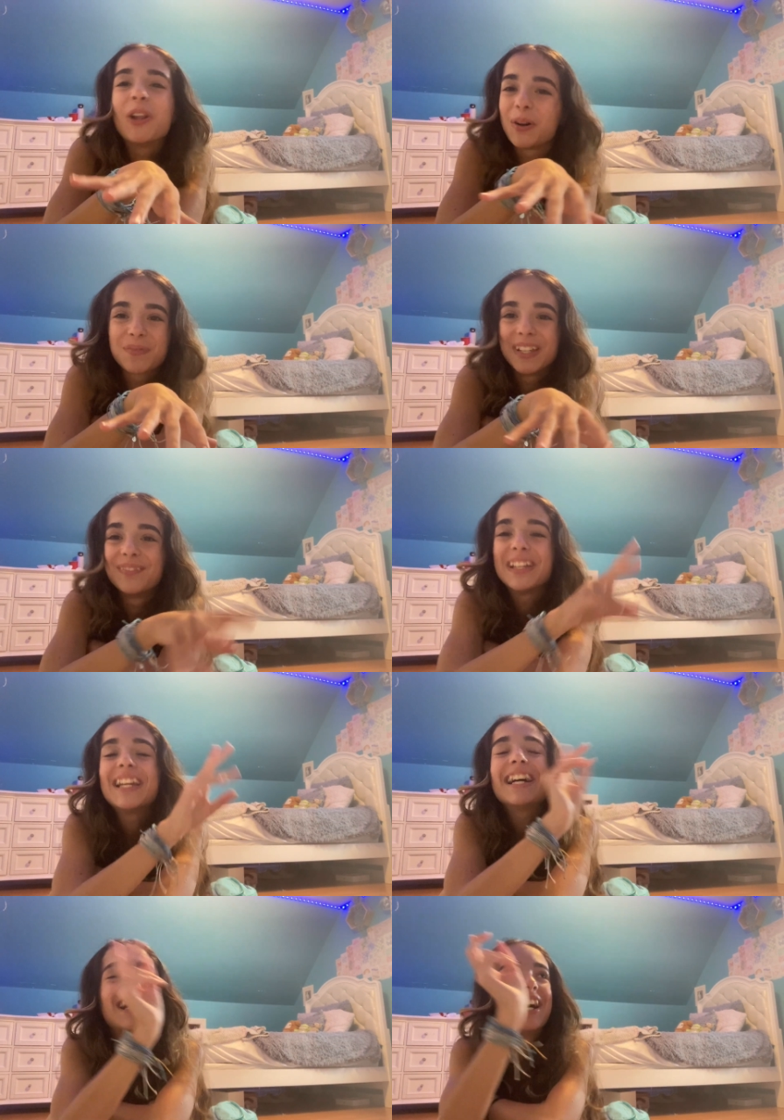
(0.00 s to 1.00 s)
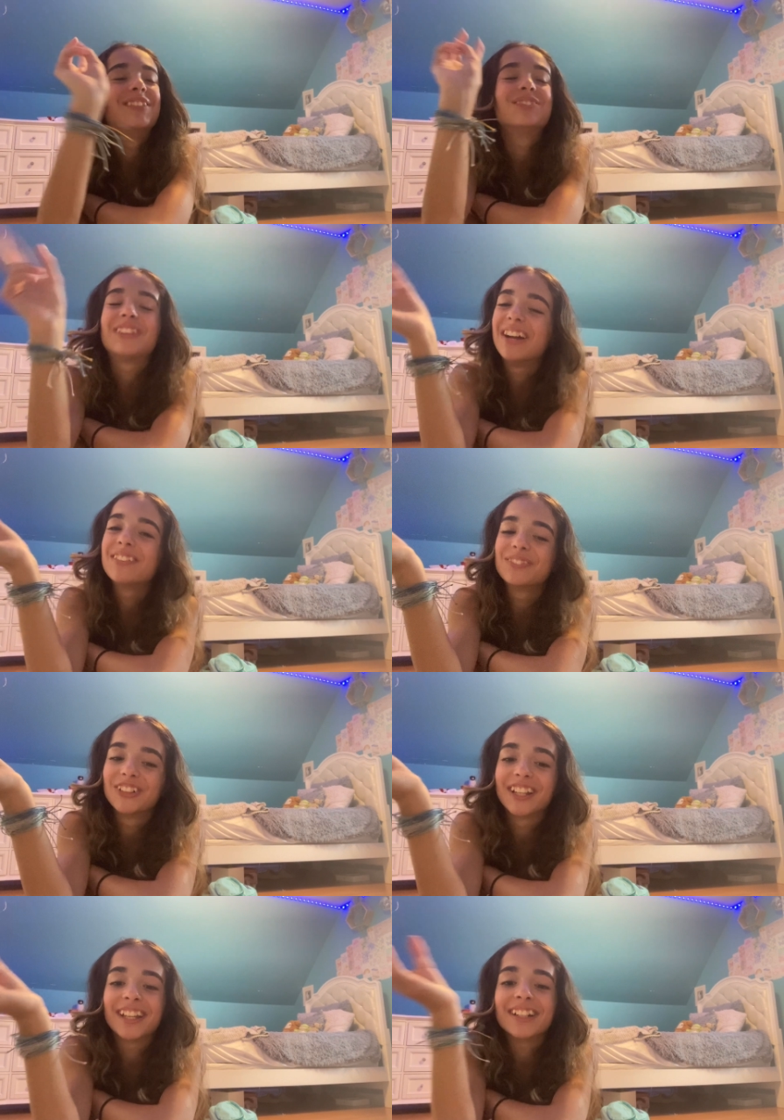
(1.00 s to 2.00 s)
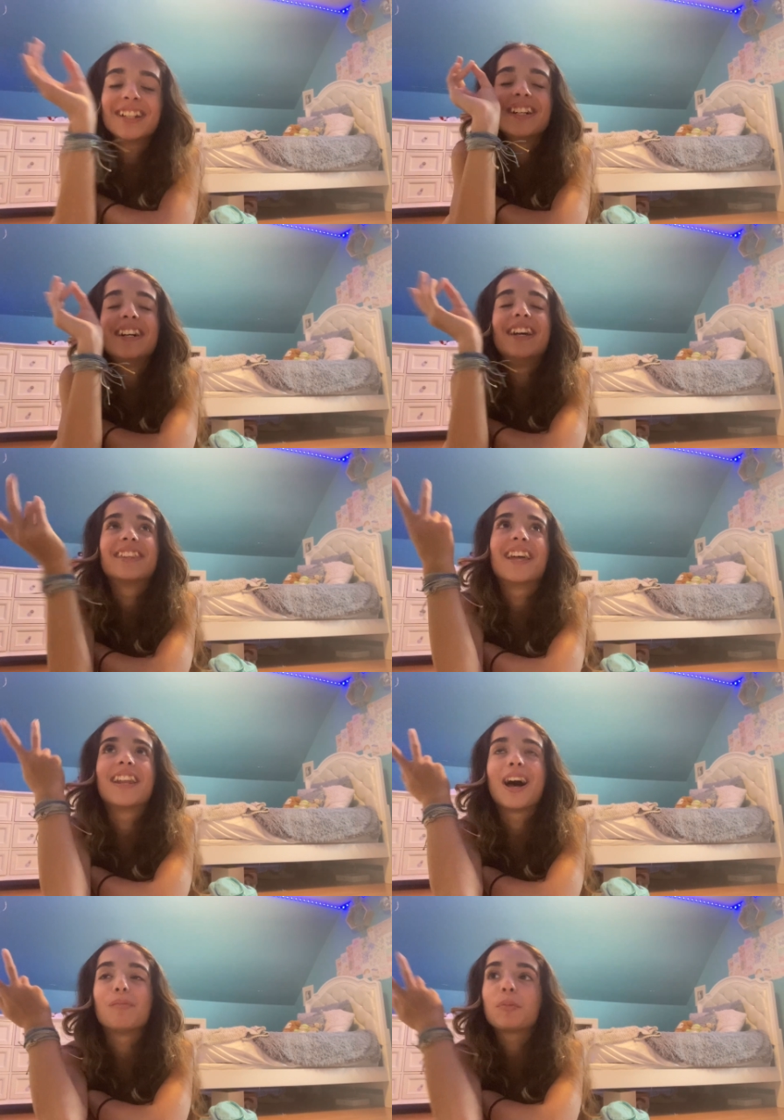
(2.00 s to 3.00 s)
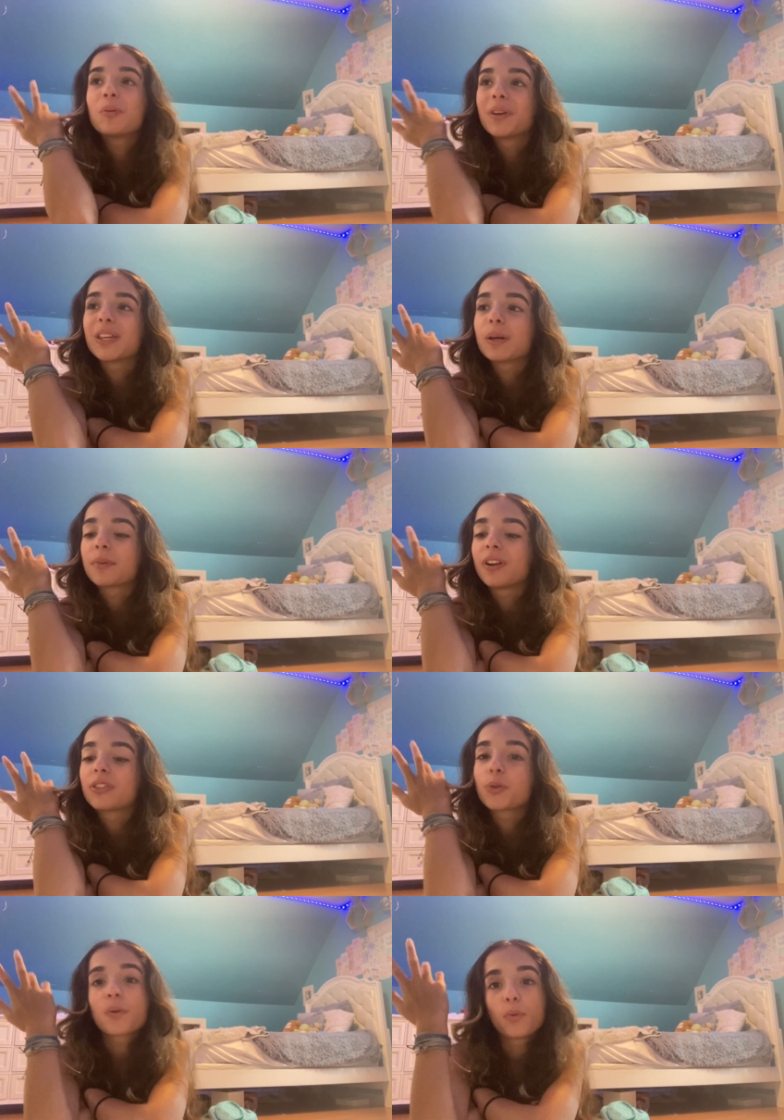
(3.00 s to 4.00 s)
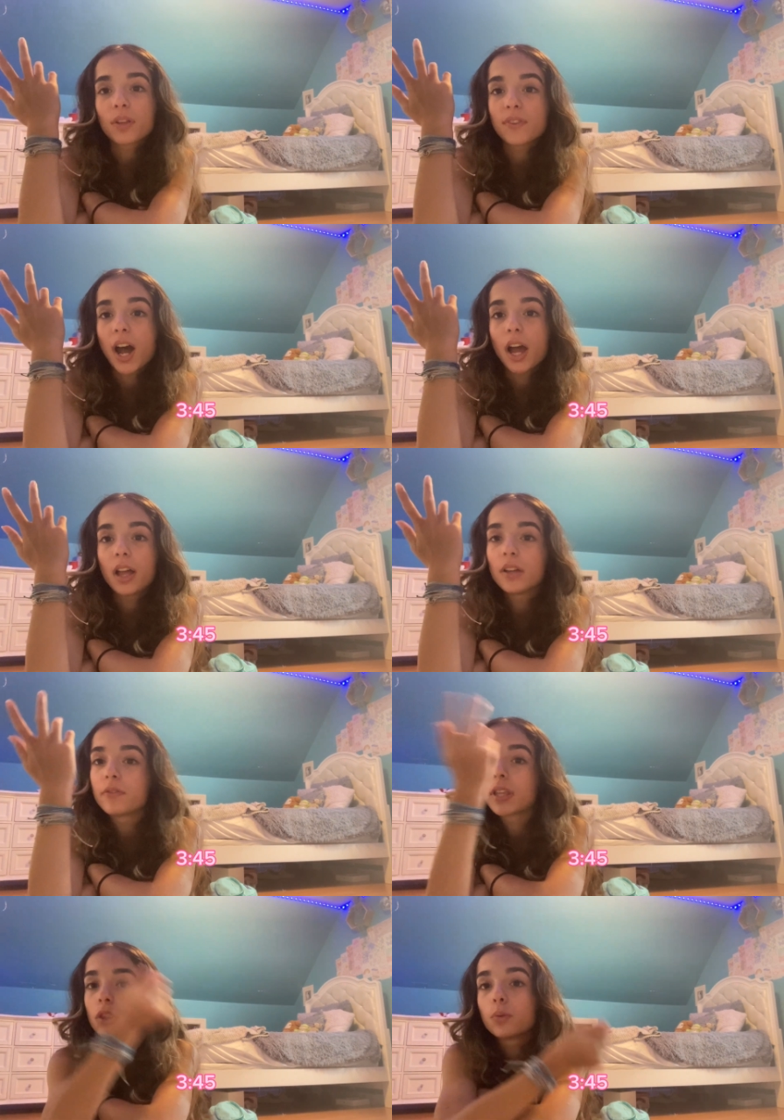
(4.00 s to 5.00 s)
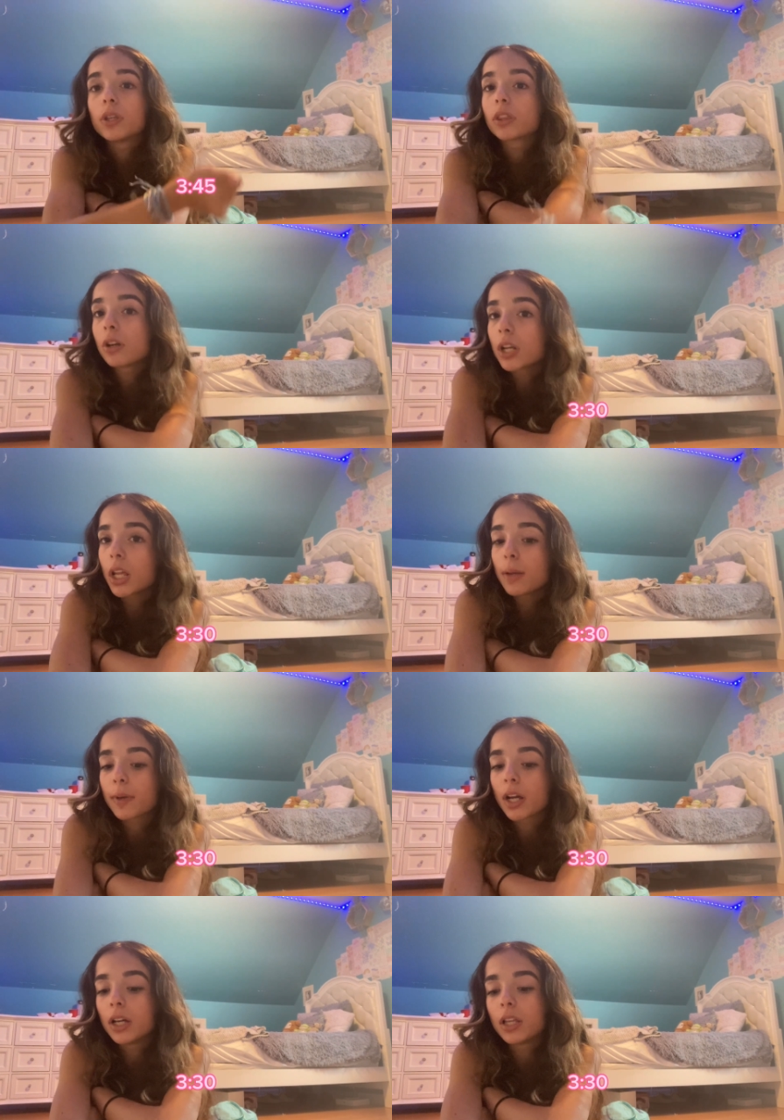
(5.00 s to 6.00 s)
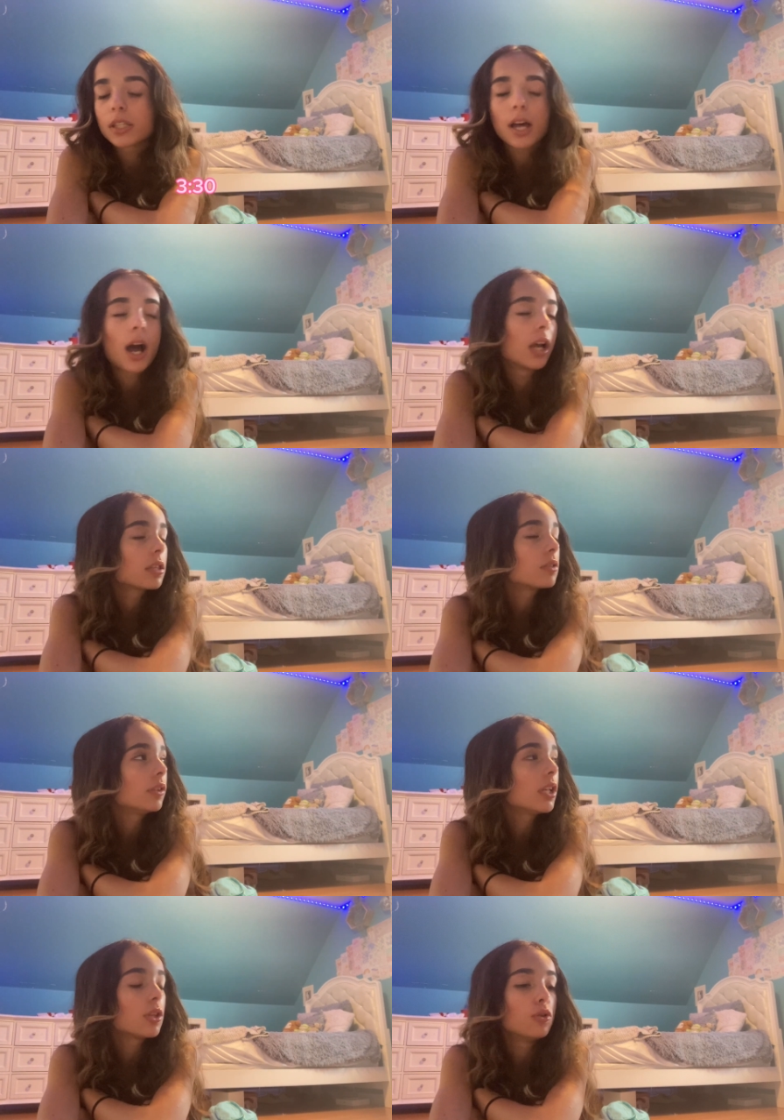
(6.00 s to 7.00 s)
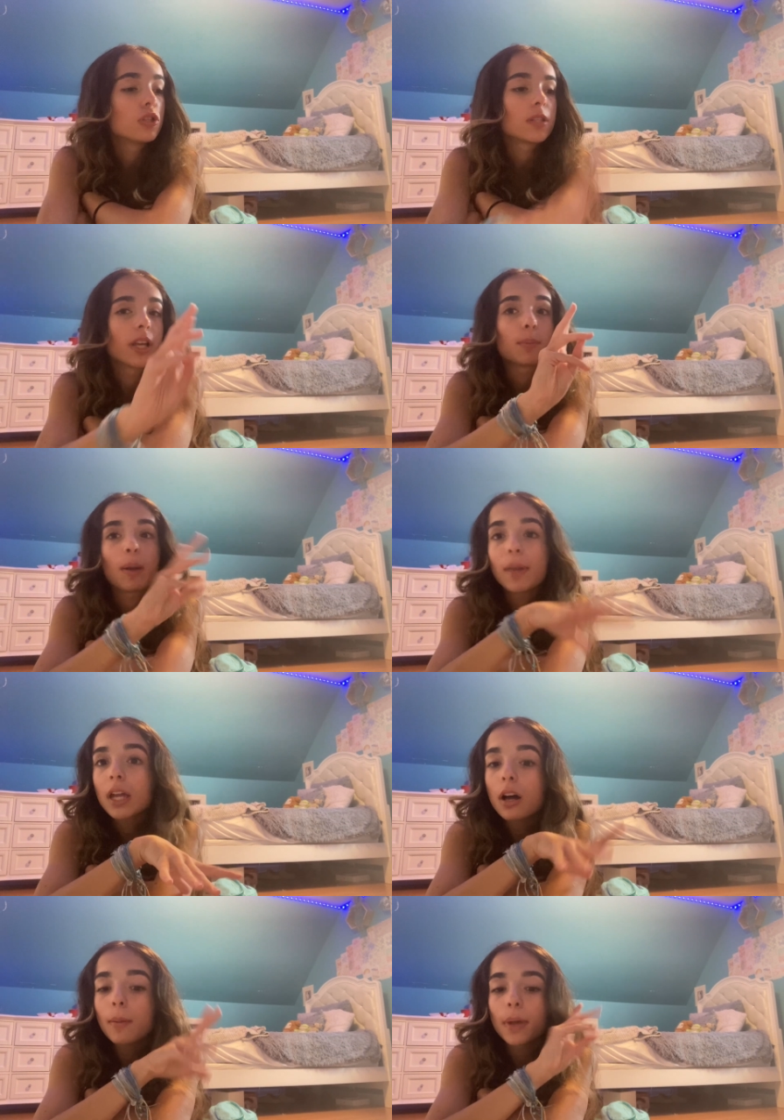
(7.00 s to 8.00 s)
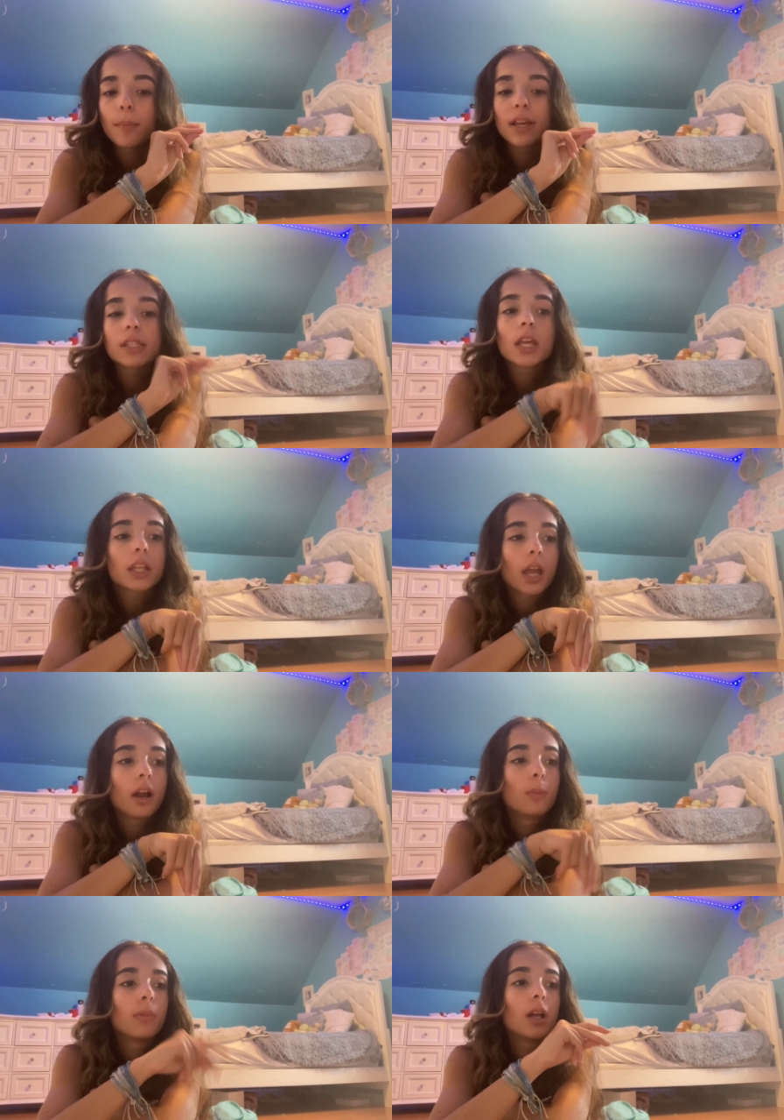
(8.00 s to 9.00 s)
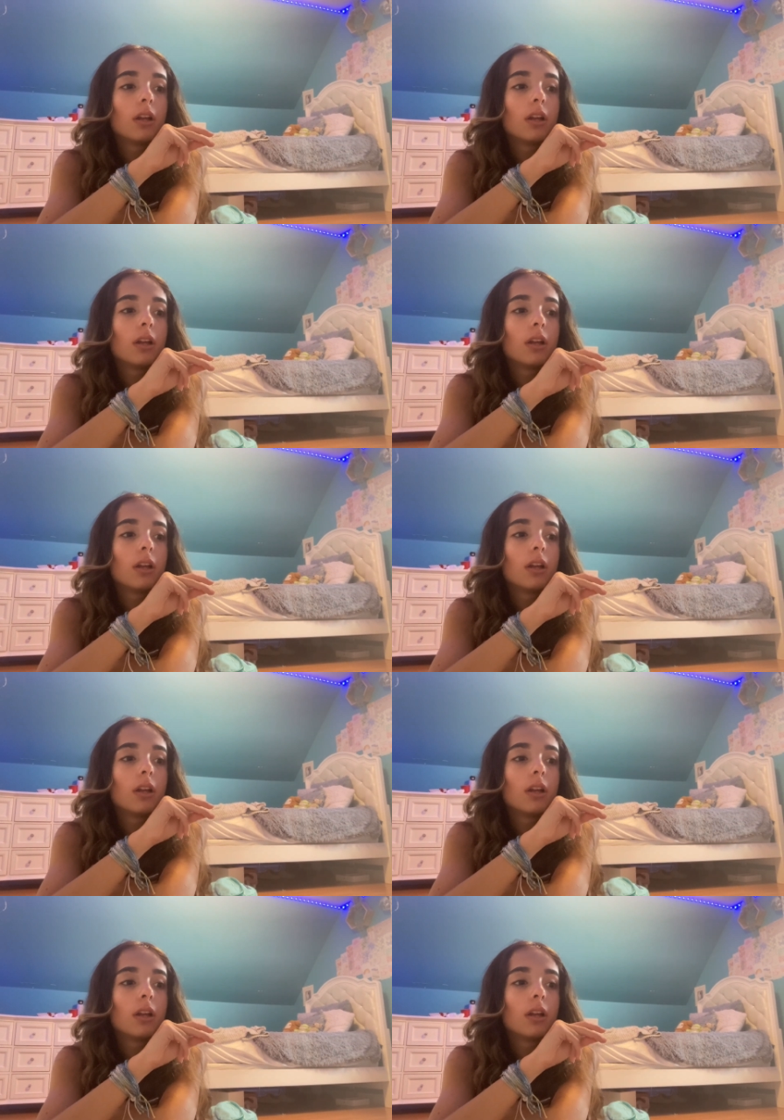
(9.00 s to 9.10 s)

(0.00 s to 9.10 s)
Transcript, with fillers: not PM. Um, 5 in the morning. And then I'm going to be waking up around 3.45, 3.30 because I still need to use like my makeup and my skincare